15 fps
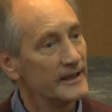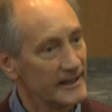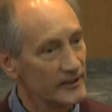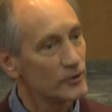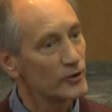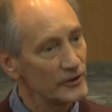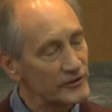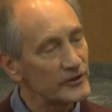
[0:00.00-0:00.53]

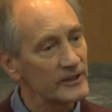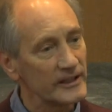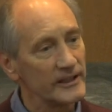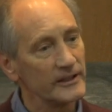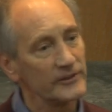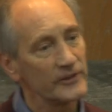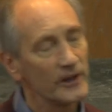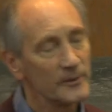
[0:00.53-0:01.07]

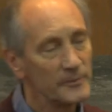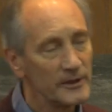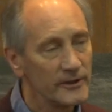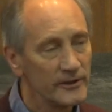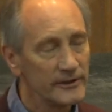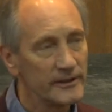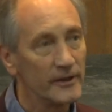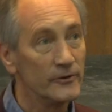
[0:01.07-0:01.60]
increasingly as our
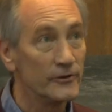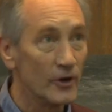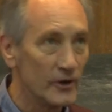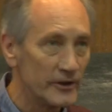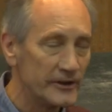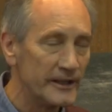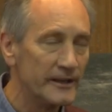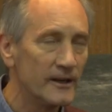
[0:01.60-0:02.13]
period goes
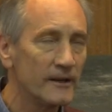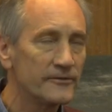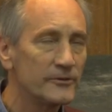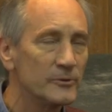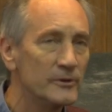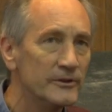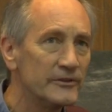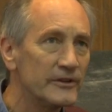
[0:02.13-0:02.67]
on and then
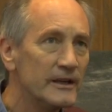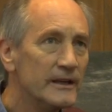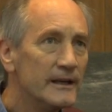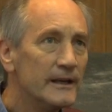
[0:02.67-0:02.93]
afterwards?